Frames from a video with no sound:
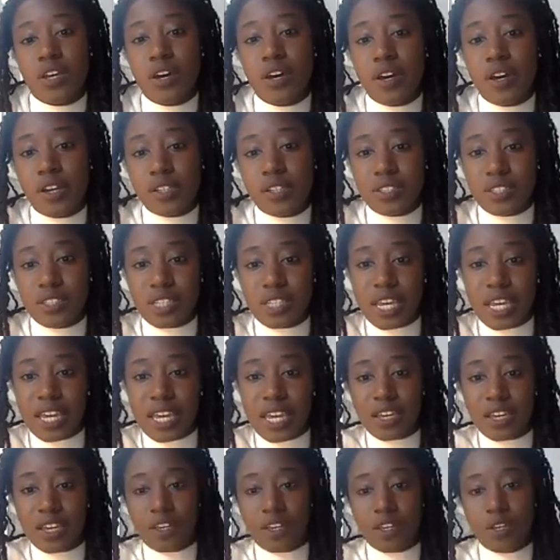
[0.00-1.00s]
a dark
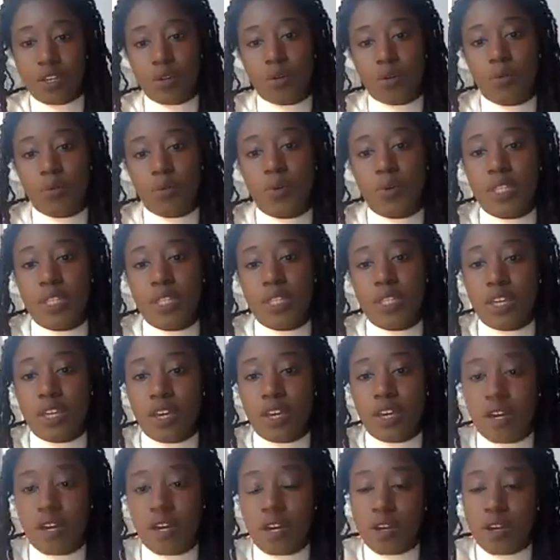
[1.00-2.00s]
snake
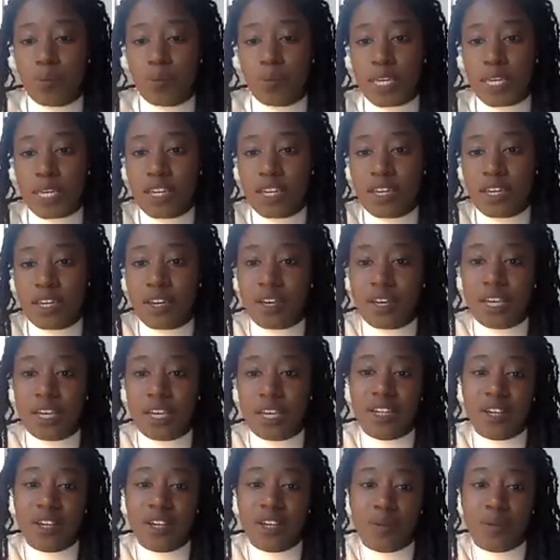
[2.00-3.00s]
with her
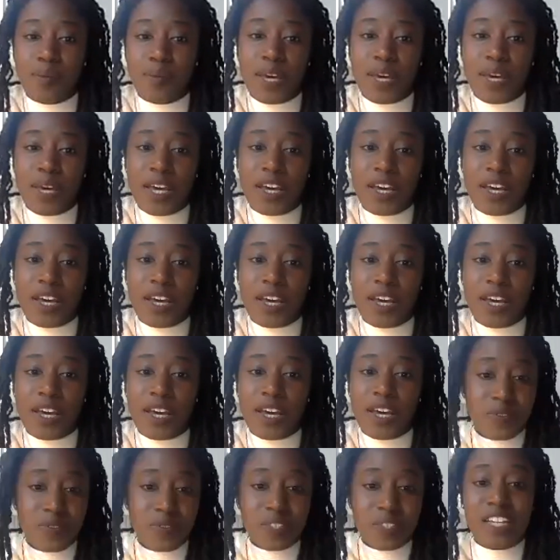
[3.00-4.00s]
omega in her
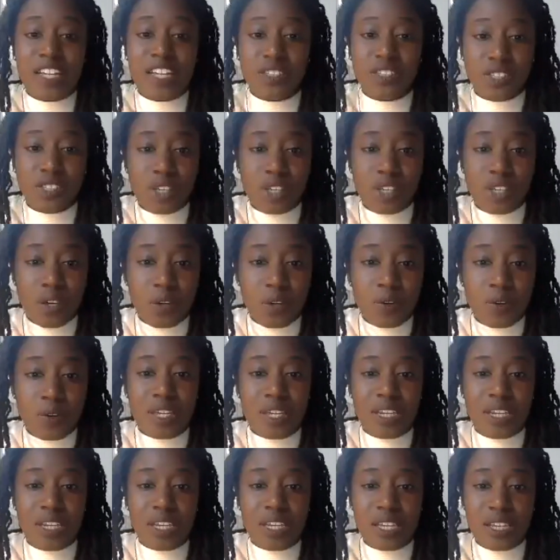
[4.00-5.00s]
mouth, and
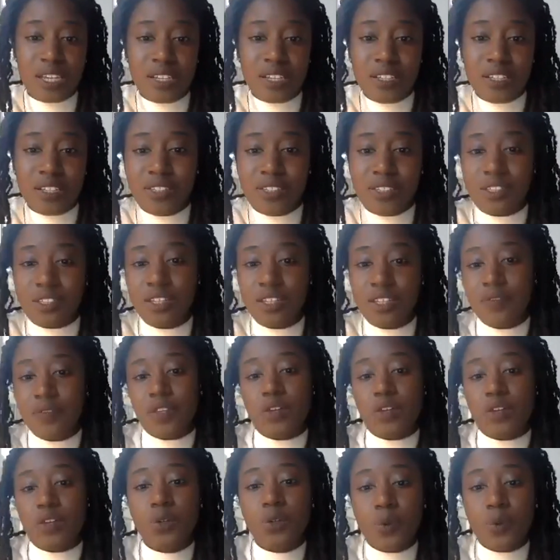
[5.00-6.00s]
so it
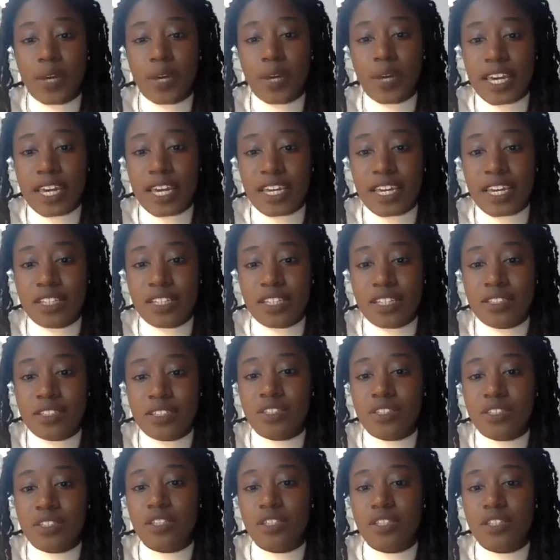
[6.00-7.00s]
is,
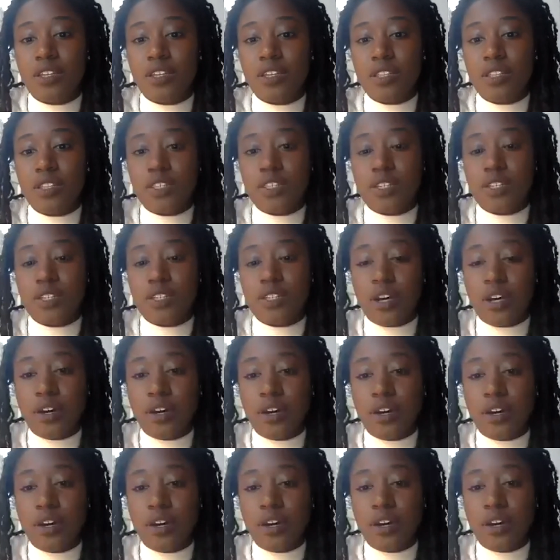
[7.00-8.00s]
always. The
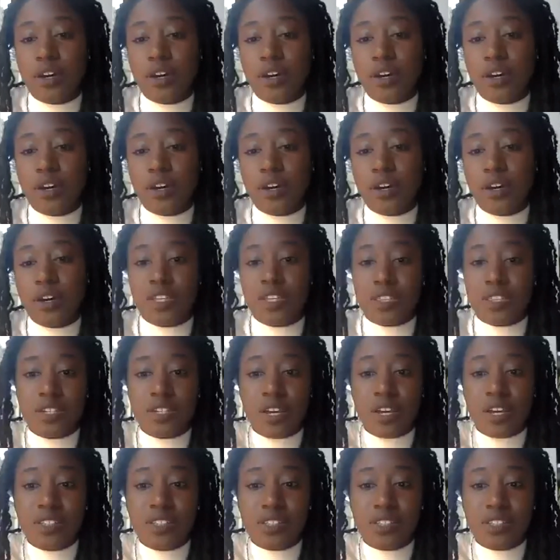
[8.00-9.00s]
dark sings
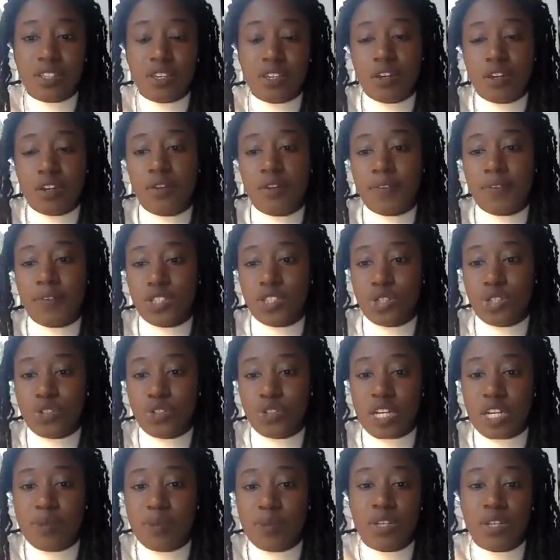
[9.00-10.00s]
the dusk of
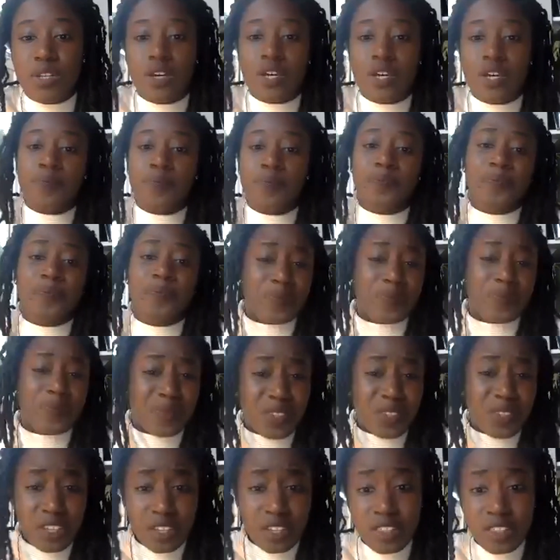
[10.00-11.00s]
its dream
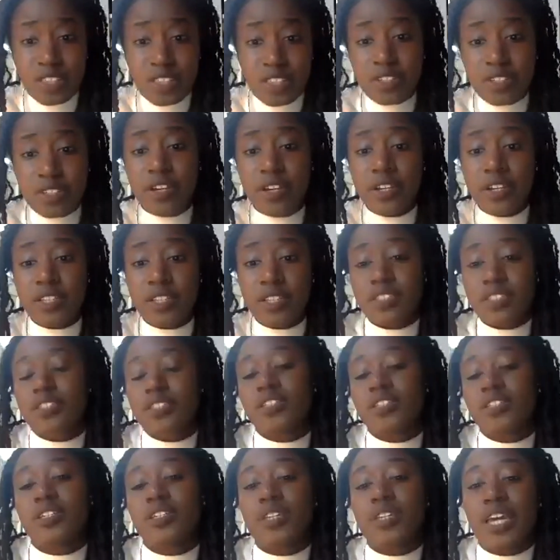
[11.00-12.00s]
time. The
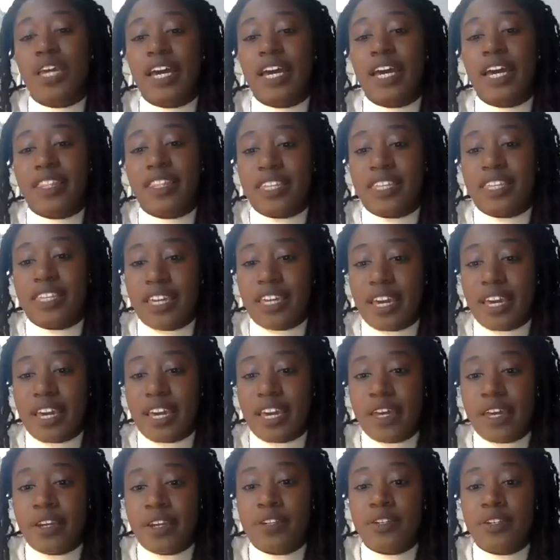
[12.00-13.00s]
dust at the
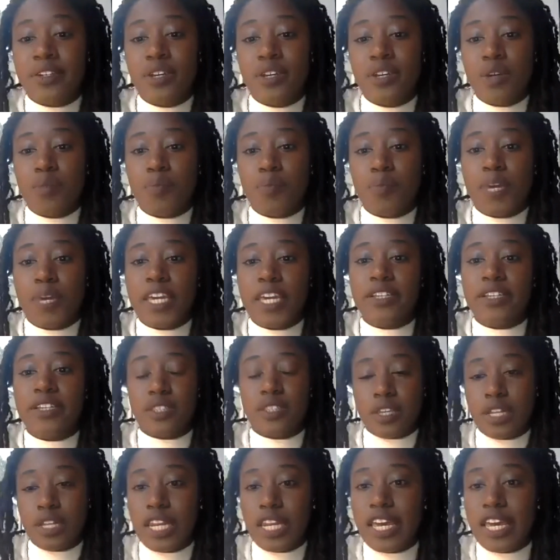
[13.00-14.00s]
end makes
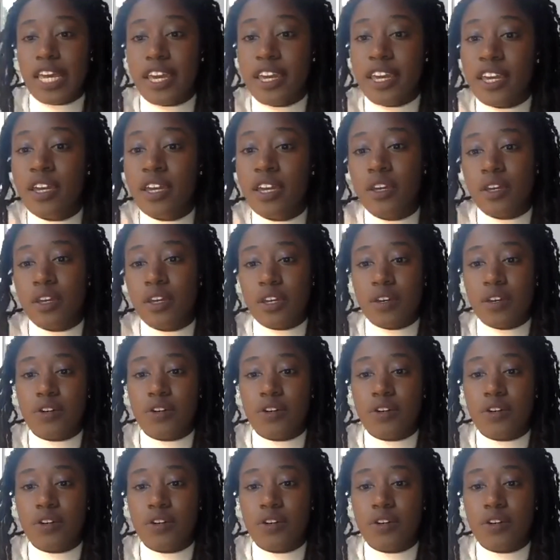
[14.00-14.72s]
the clay